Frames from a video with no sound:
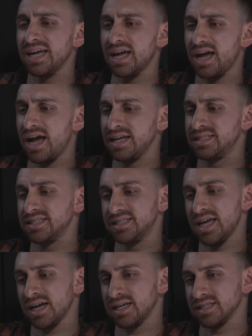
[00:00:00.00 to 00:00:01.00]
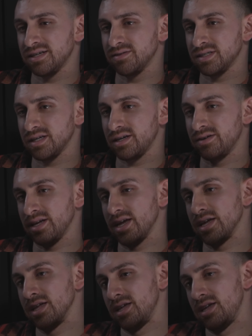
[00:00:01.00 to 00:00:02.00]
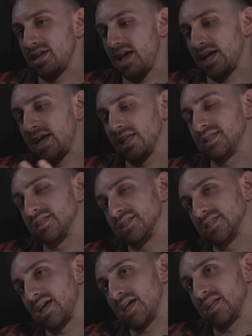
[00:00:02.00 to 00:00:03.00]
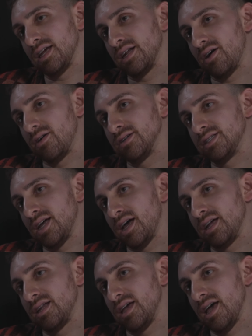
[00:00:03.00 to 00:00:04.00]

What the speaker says: I did that because I was like, okay, I got the design and art side